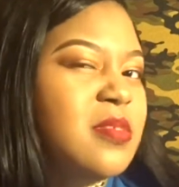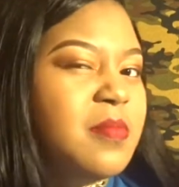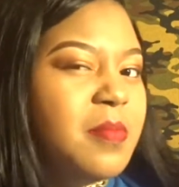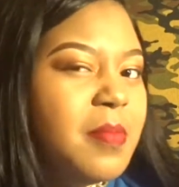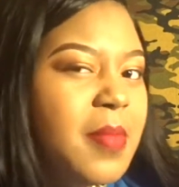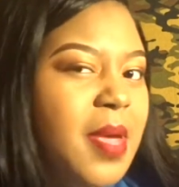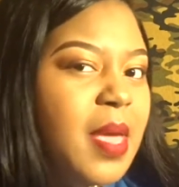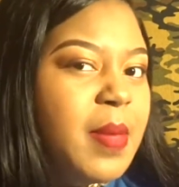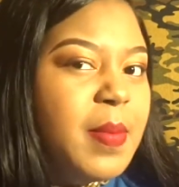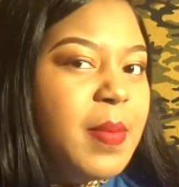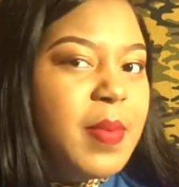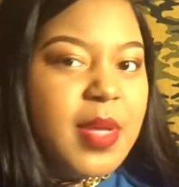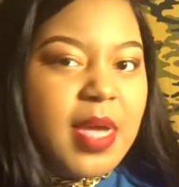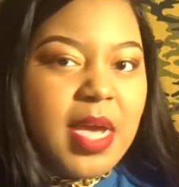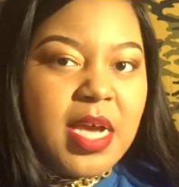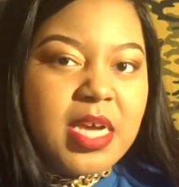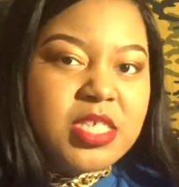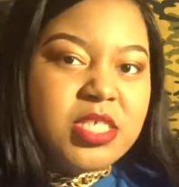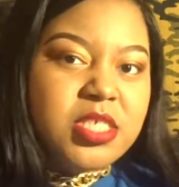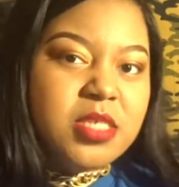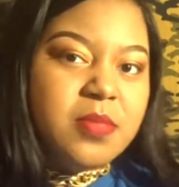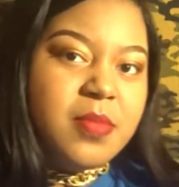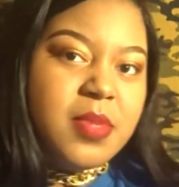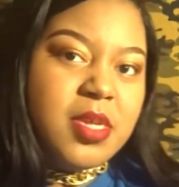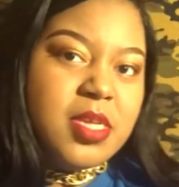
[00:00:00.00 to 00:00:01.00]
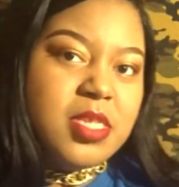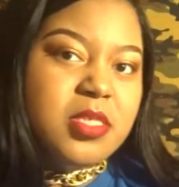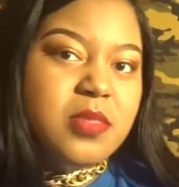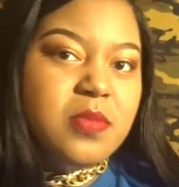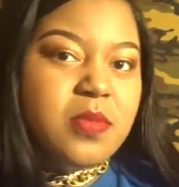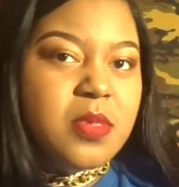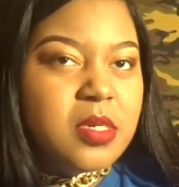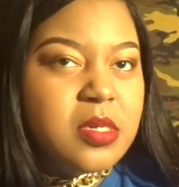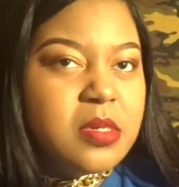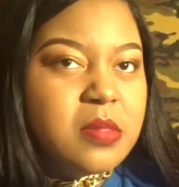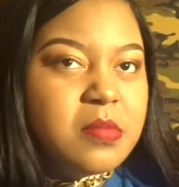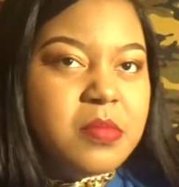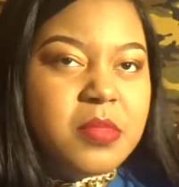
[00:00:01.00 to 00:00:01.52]
maybe I should mess
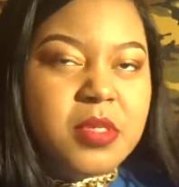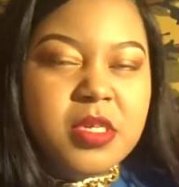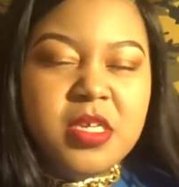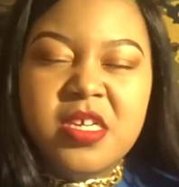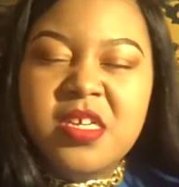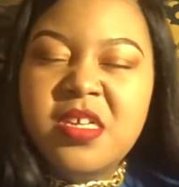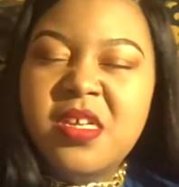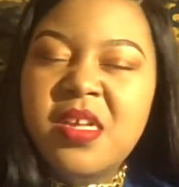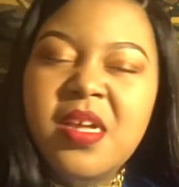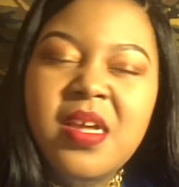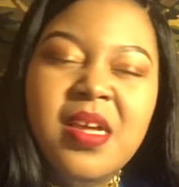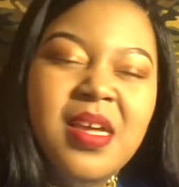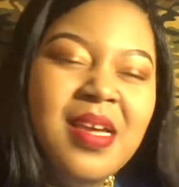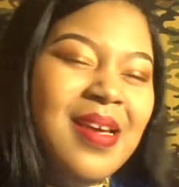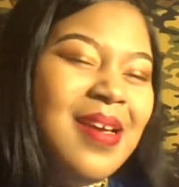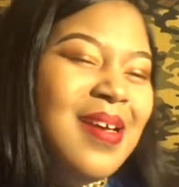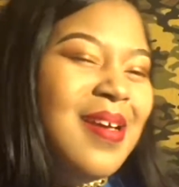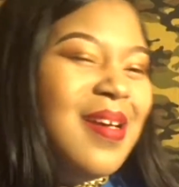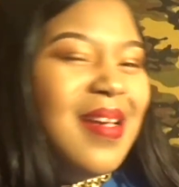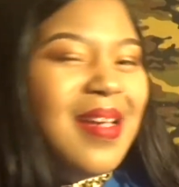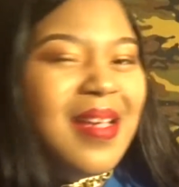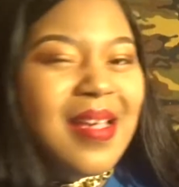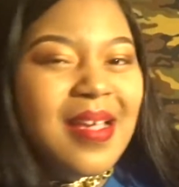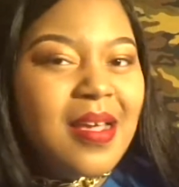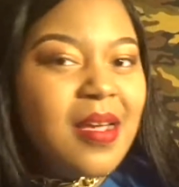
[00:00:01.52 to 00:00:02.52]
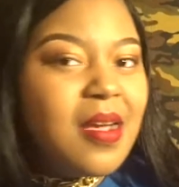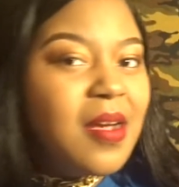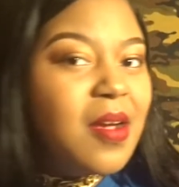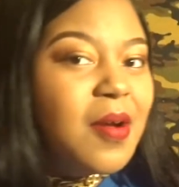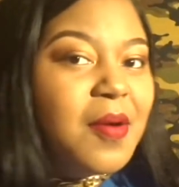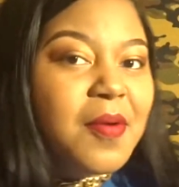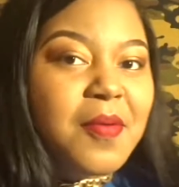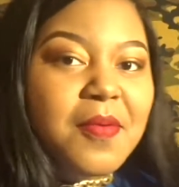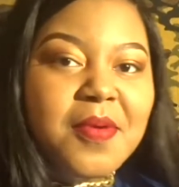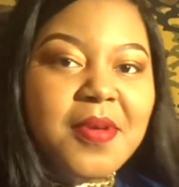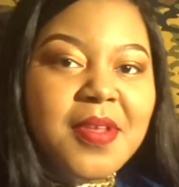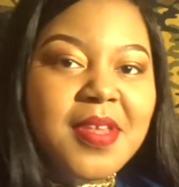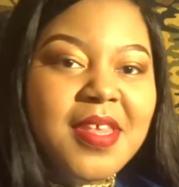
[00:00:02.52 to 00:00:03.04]
with them but I
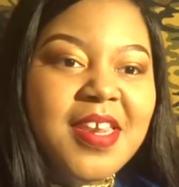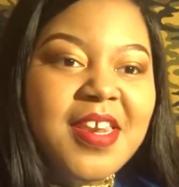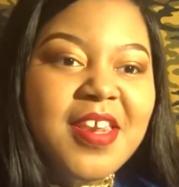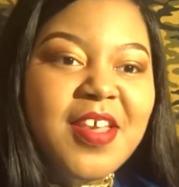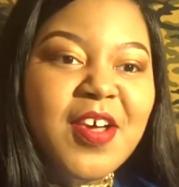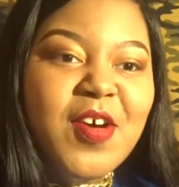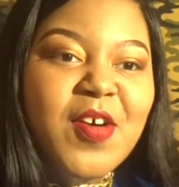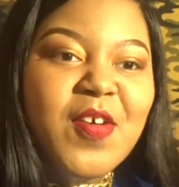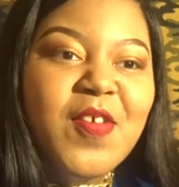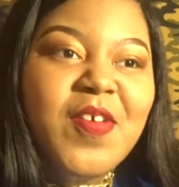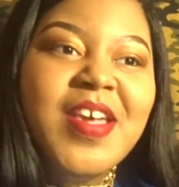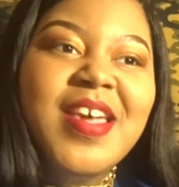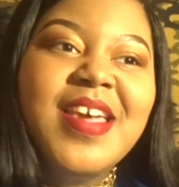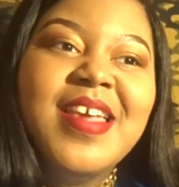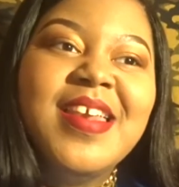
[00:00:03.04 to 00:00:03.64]
don't really know.